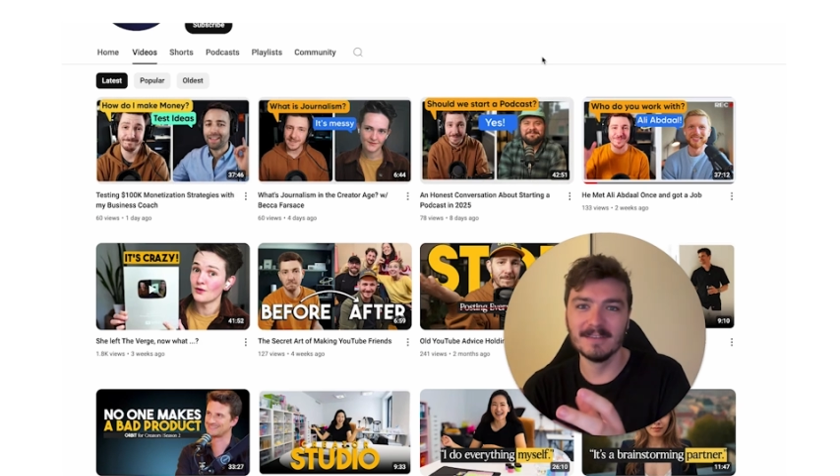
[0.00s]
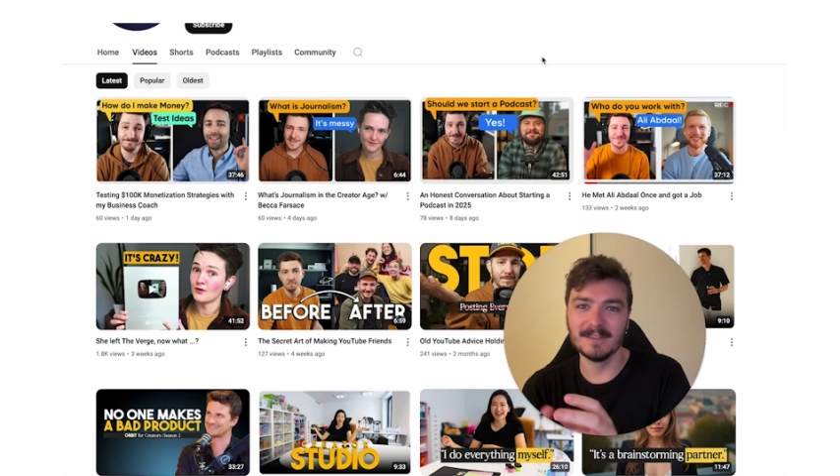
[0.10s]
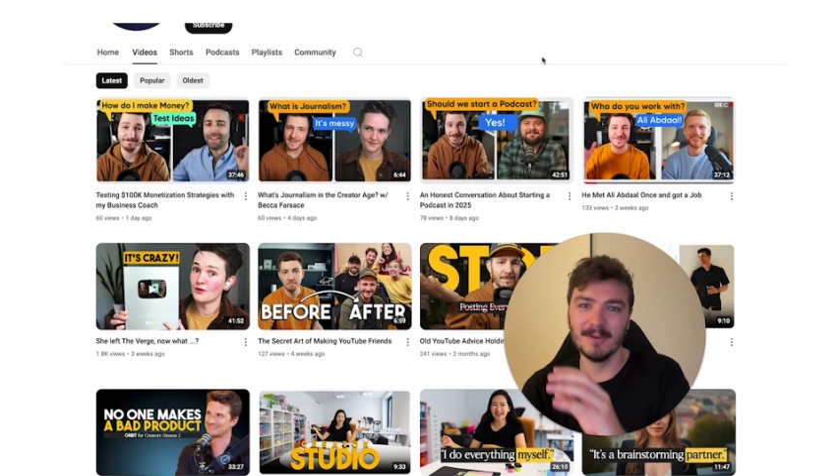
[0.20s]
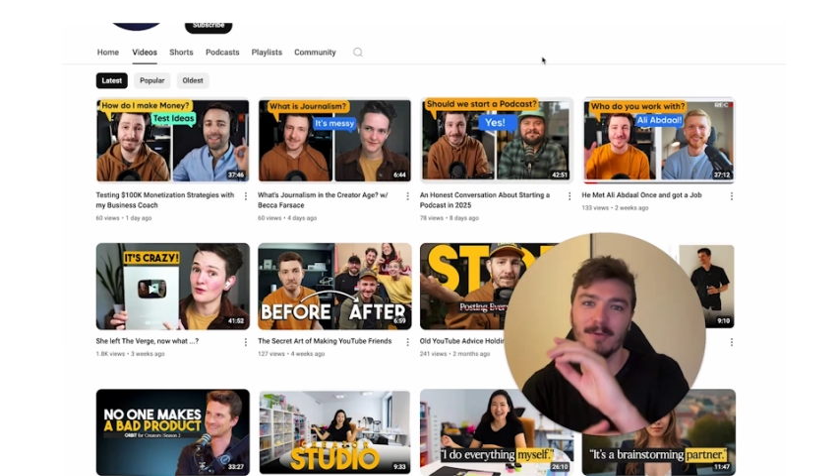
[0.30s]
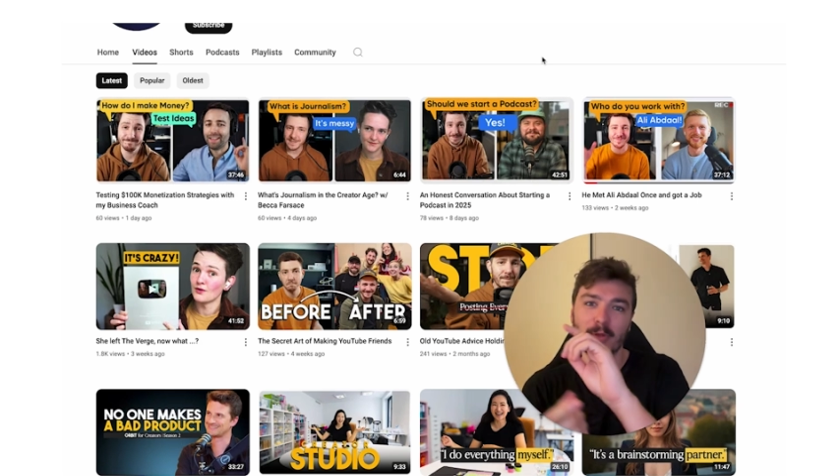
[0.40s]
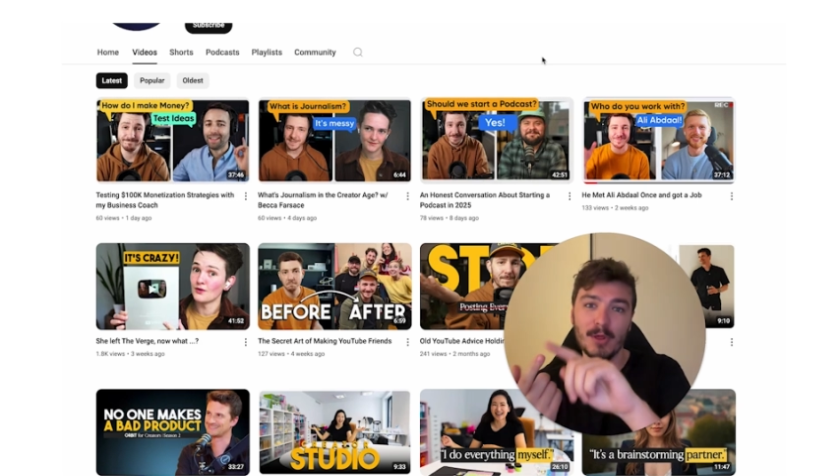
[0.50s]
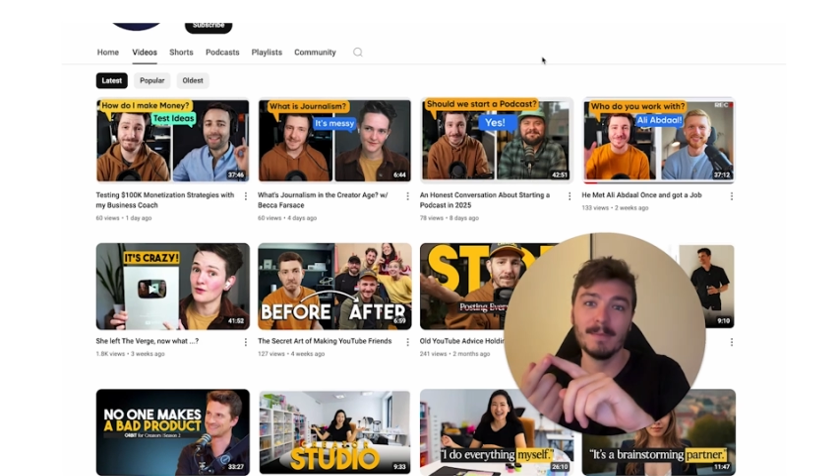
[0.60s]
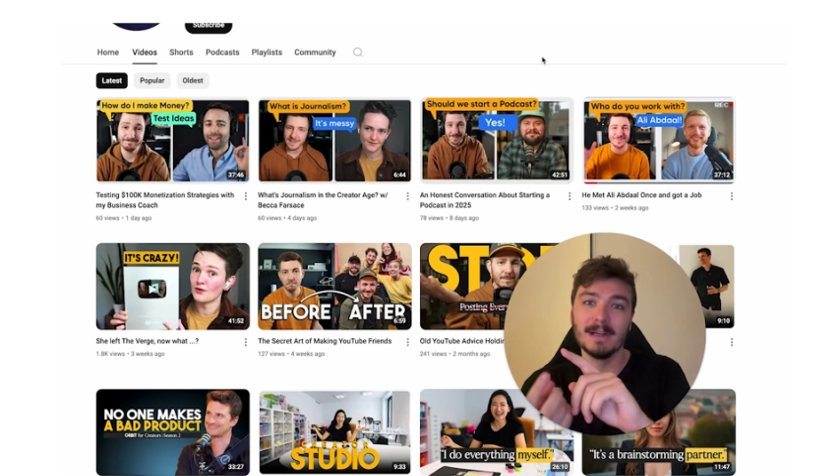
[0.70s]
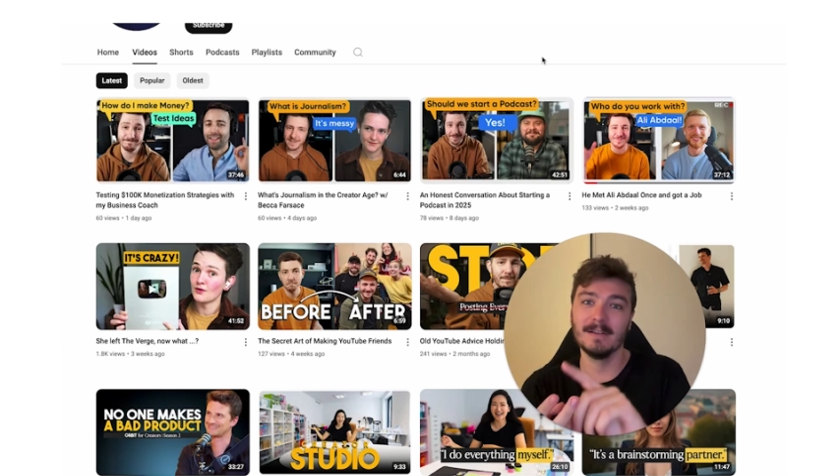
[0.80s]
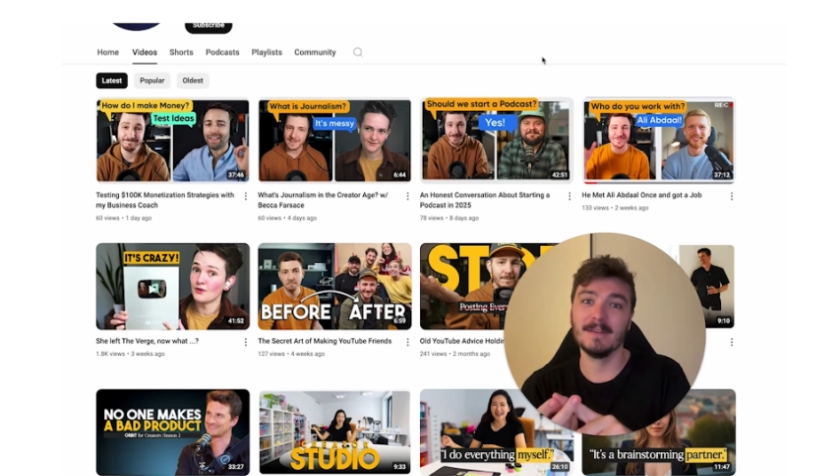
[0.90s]
so the
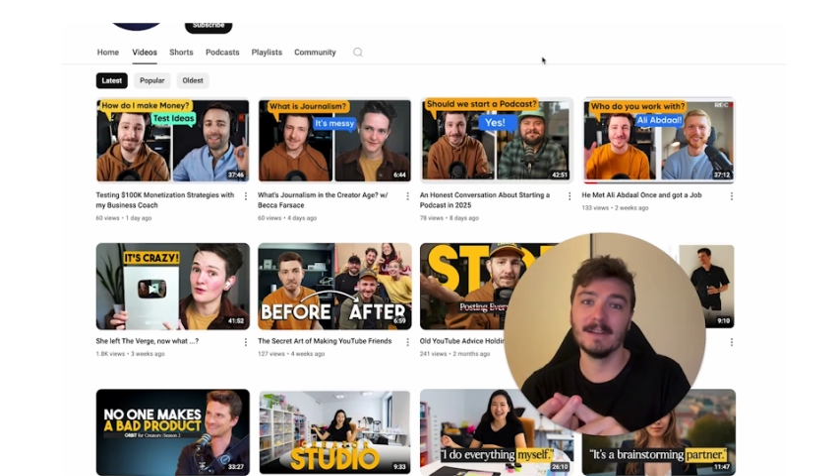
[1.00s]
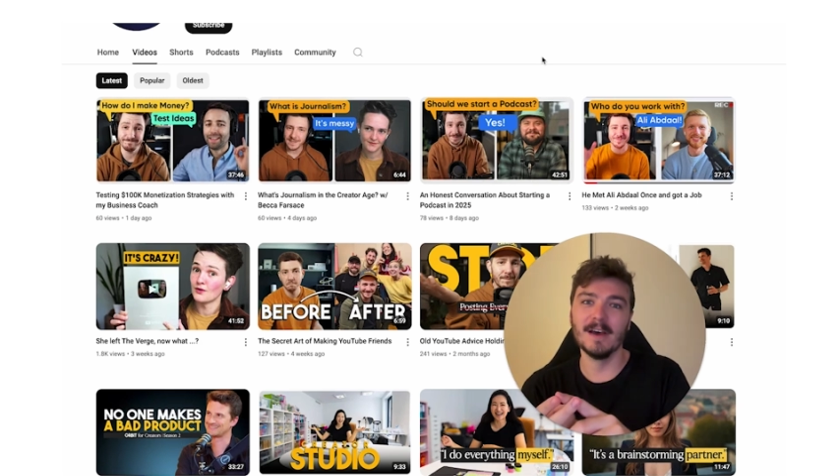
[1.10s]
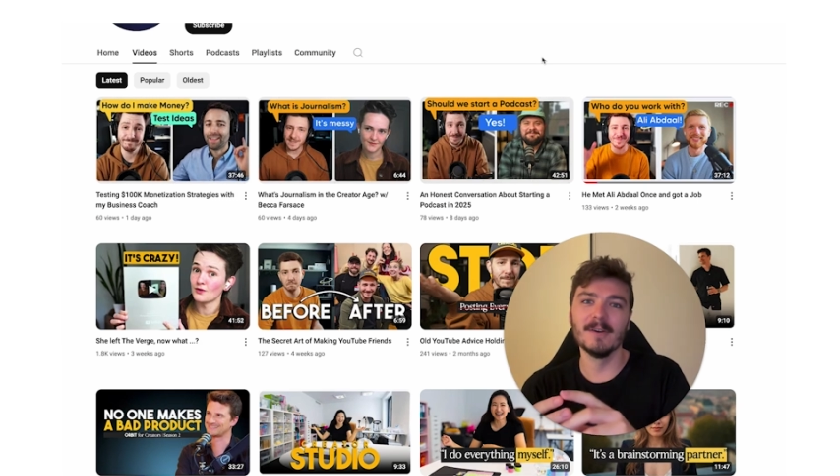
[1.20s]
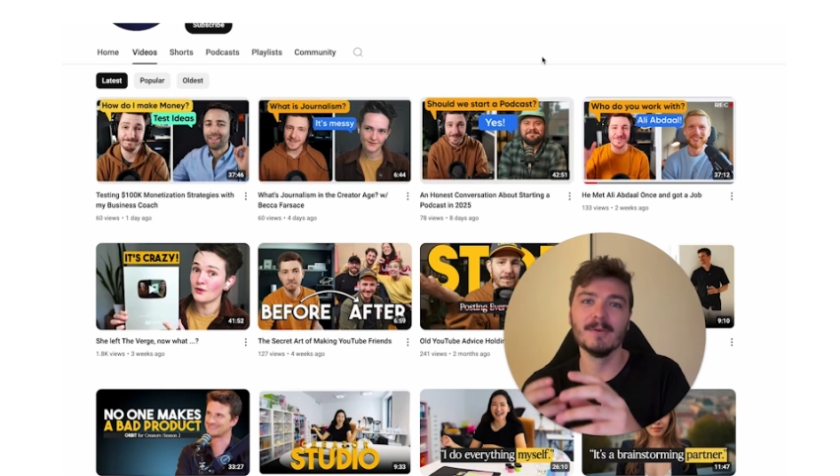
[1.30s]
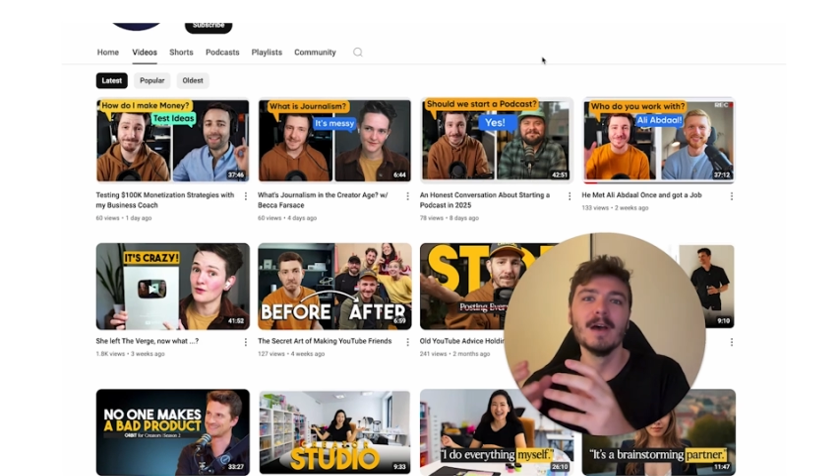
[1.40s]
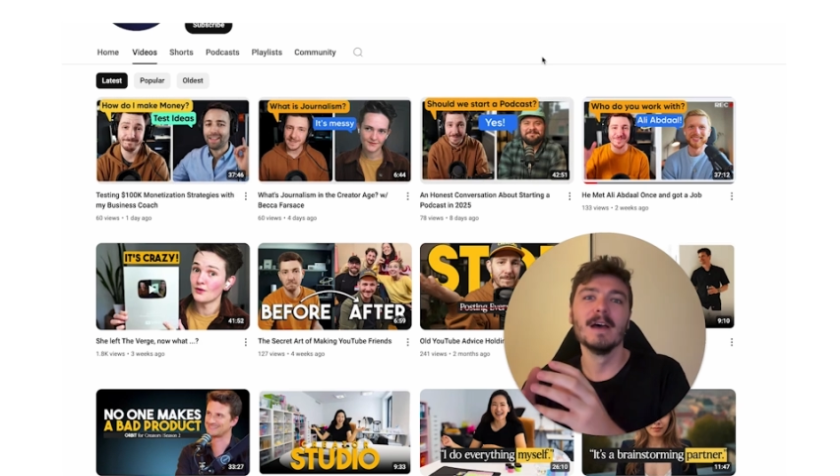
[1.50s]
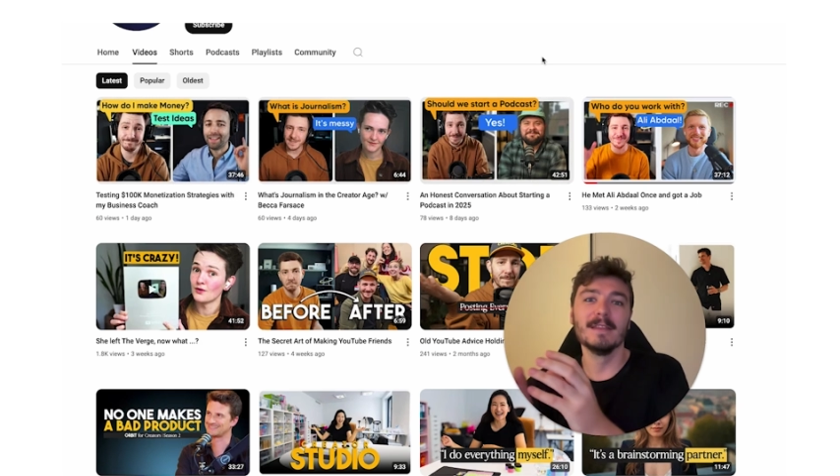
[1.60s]
thumbnail and the title,